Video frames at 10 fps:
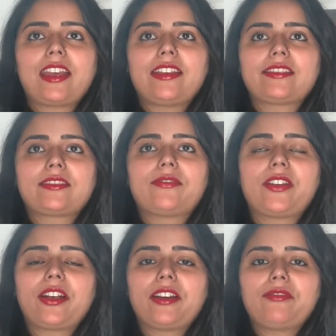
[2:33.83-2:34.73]

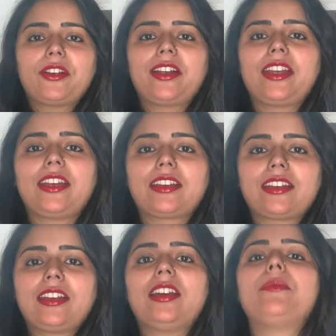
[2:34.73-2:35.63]
a
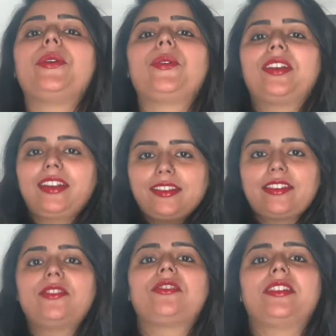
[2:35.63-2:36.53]
very
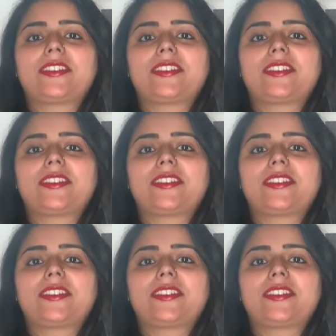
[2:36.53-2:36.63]
community-centered